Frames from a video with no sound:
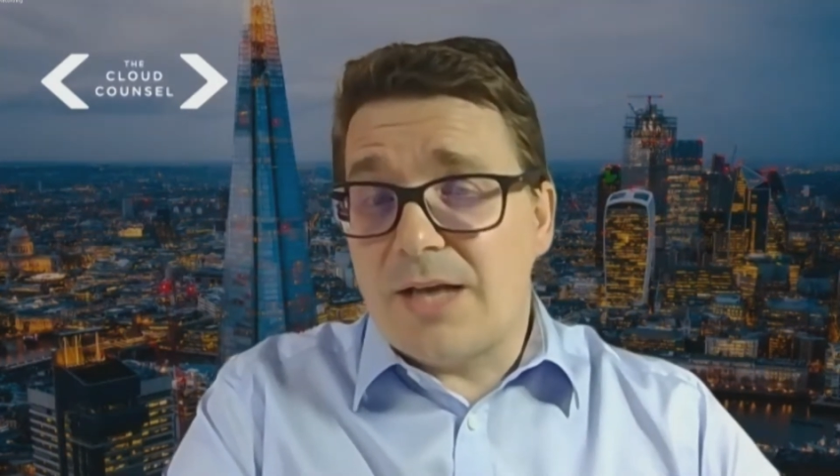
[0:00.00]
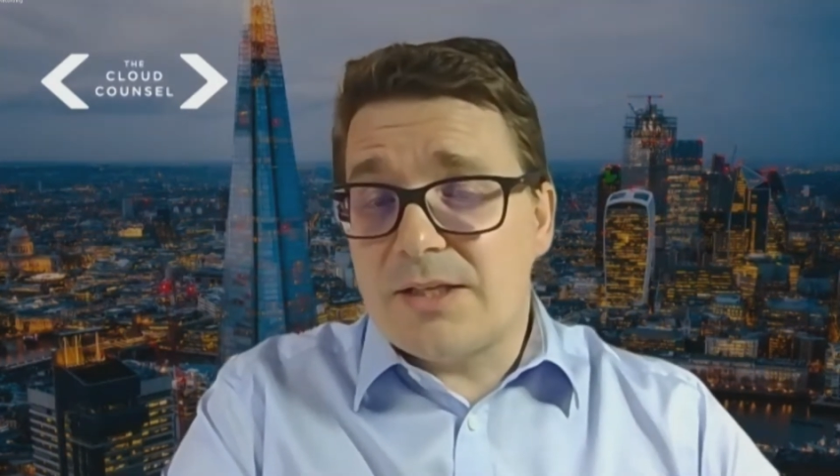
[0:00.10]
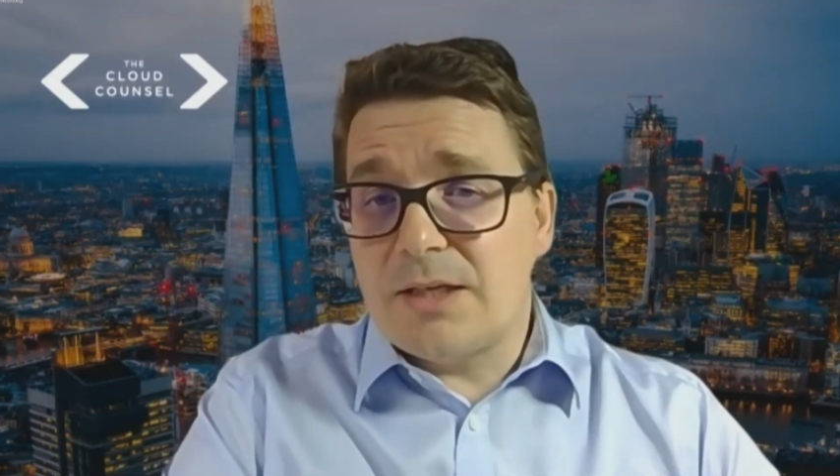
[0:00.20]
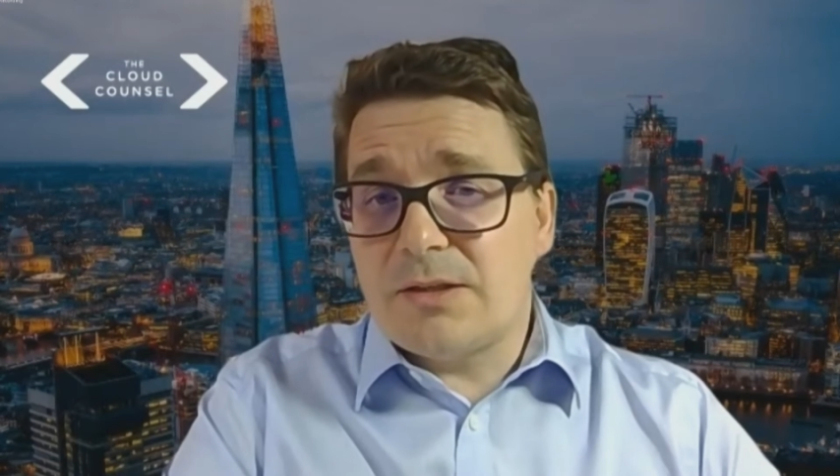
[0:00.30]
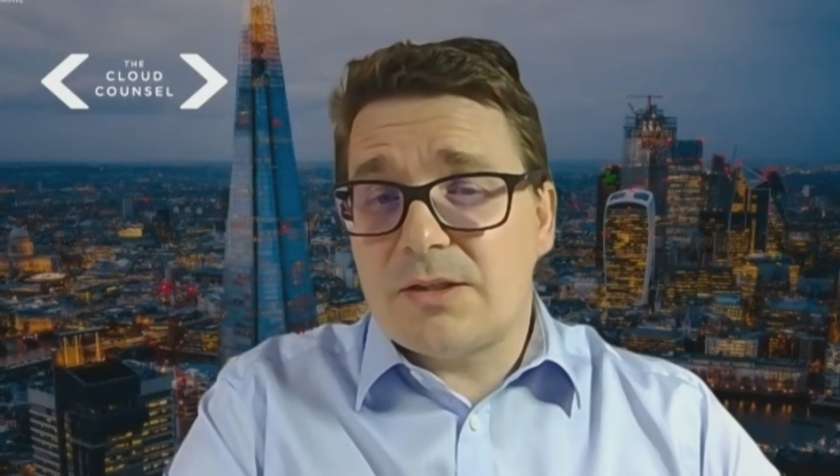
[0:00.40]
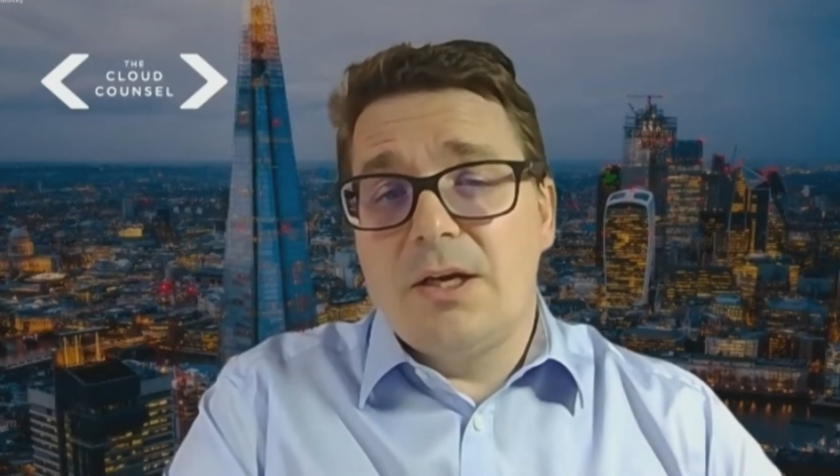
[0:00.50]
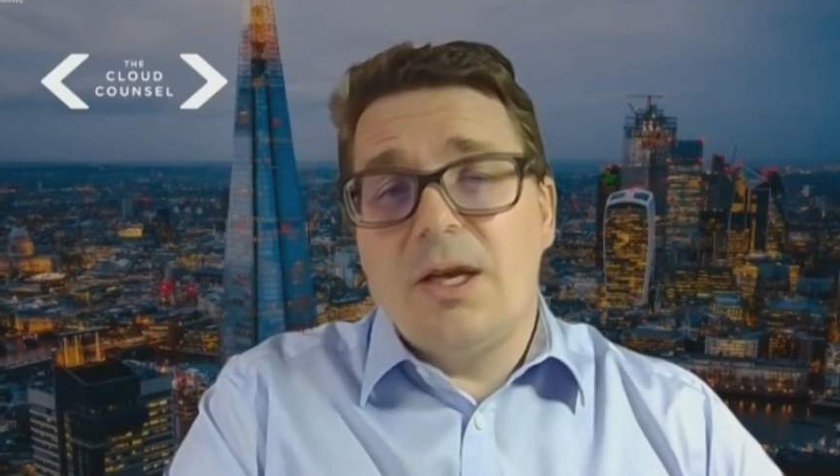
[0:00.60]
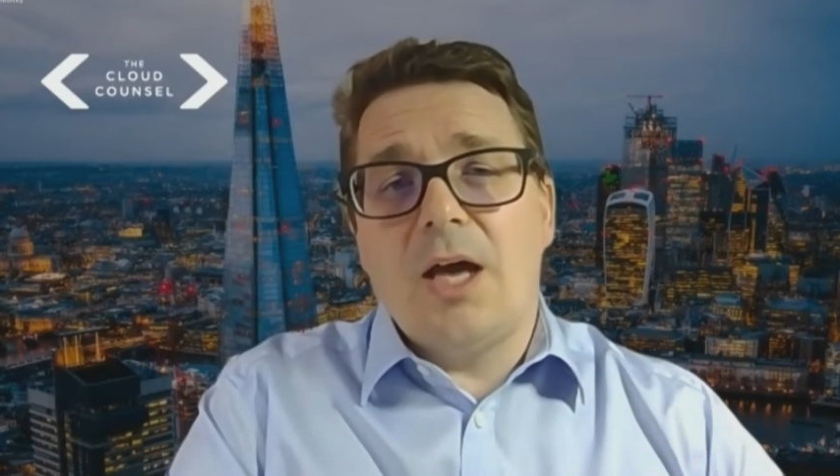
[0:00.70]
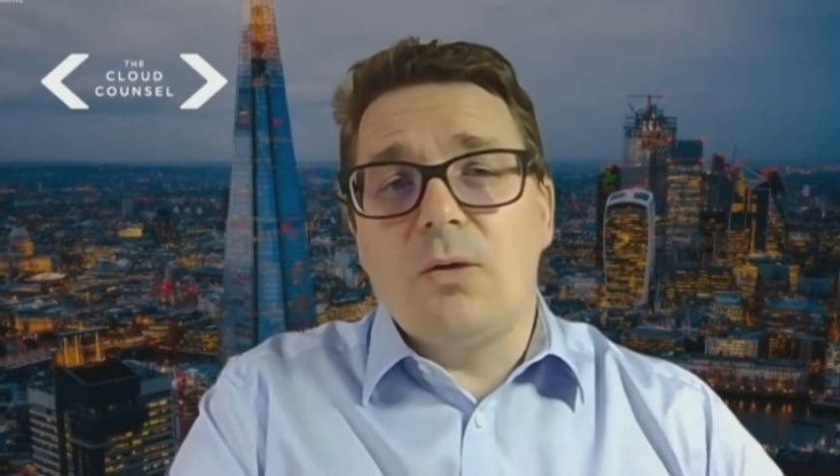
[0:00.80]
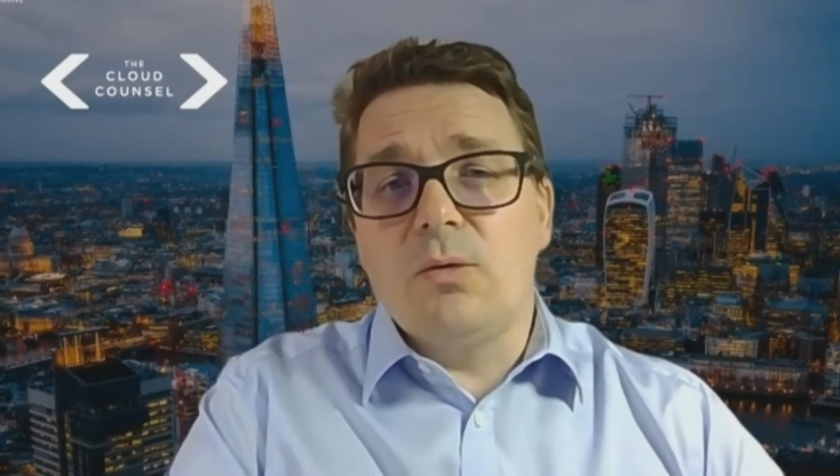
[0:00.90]
assets
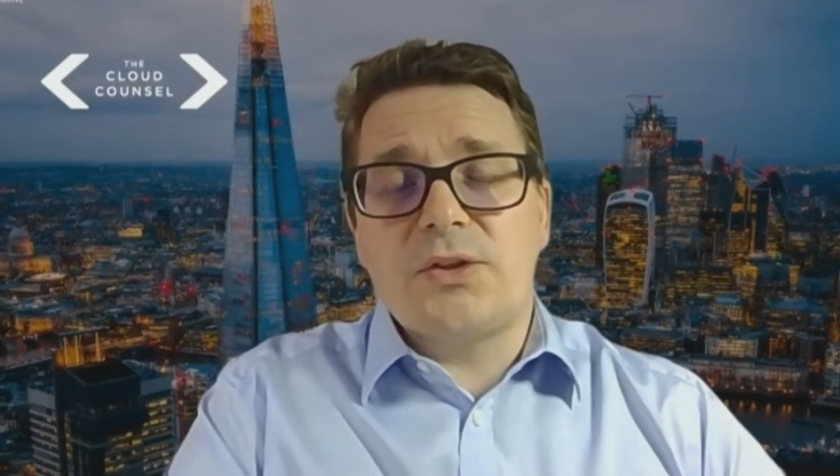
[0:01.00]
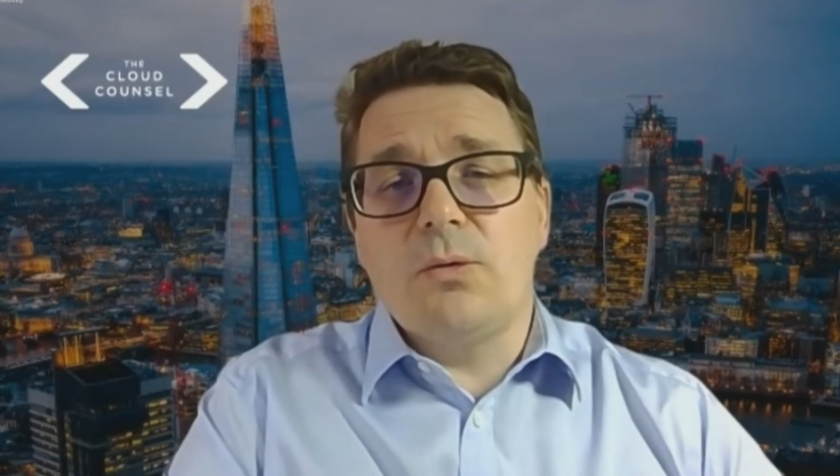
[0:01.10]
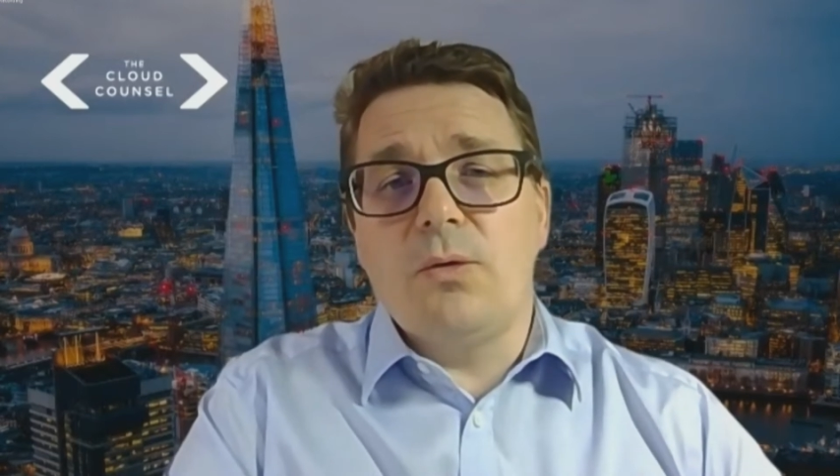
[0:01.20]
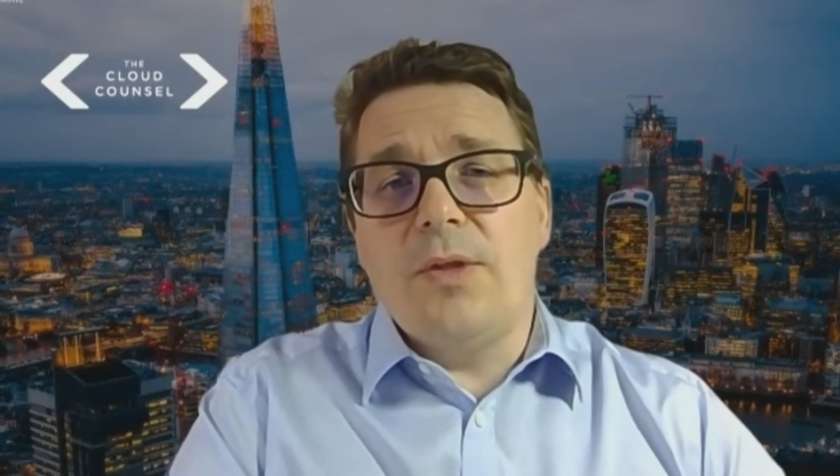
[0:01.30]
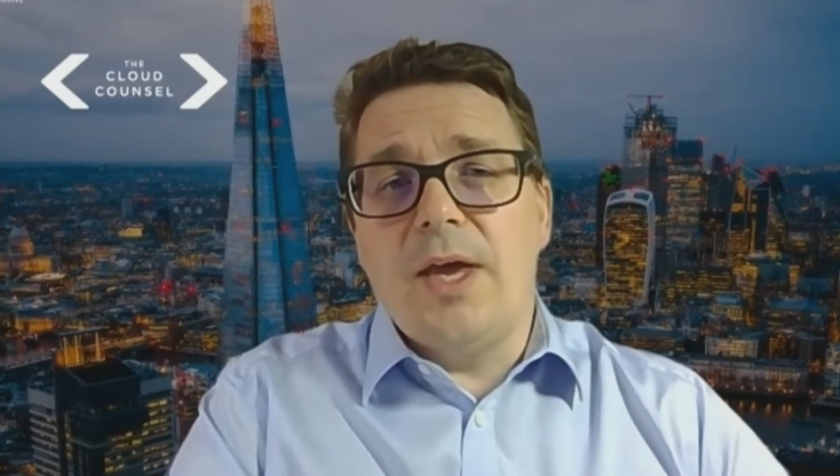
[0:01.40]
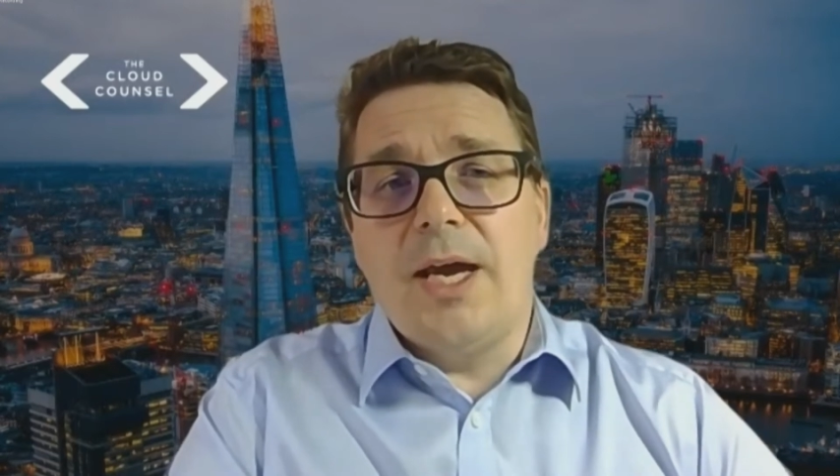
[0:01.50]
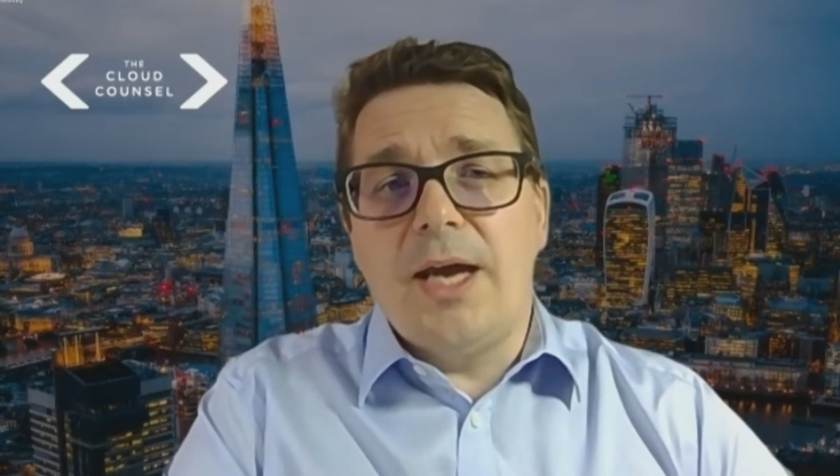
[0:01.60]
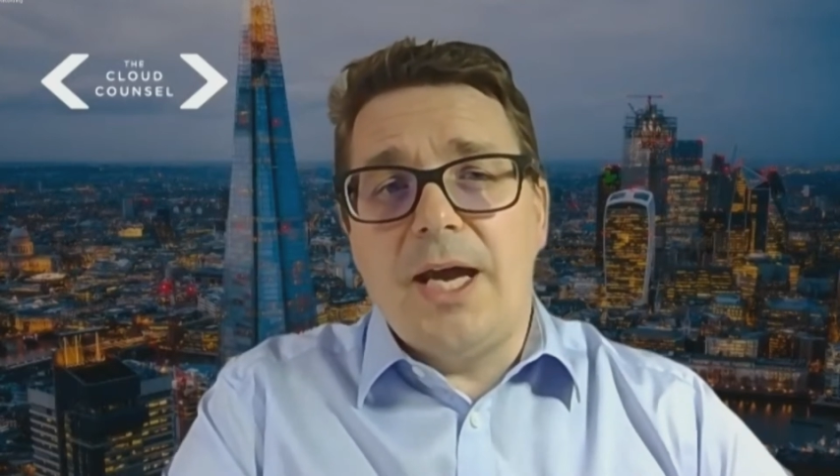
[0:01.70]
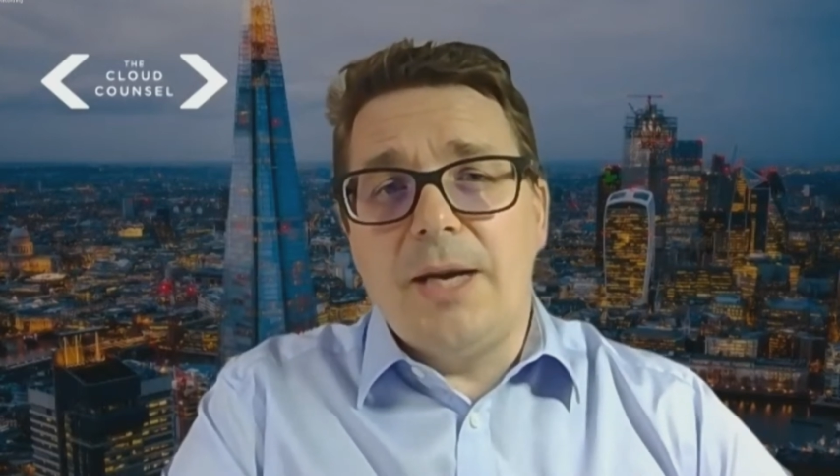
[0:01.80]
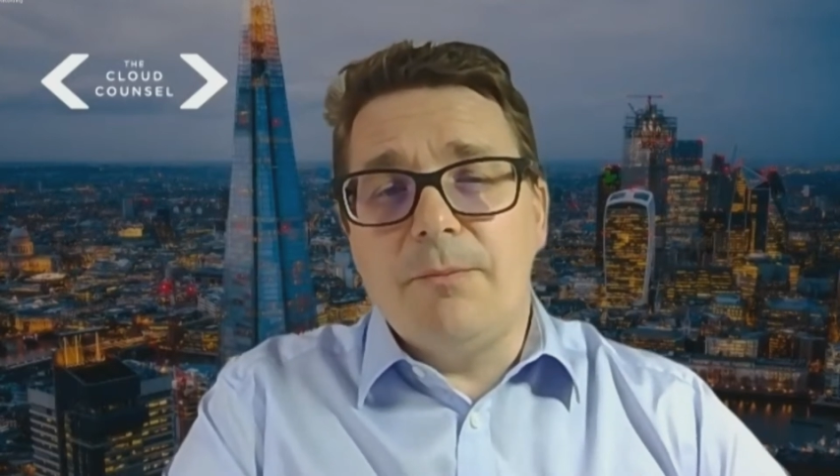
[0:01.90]
and also their